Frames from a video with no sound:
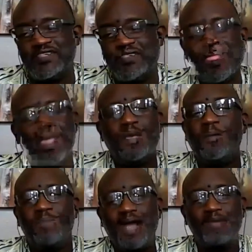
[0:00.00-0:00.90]
given just a whole
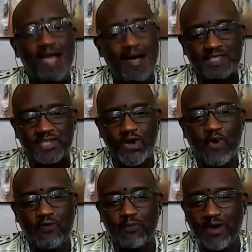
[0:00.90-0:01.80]
bunch of down
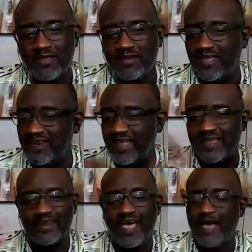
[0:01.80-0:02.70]
information,
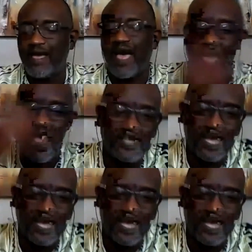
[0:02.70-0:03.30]
but I mean, I'm such a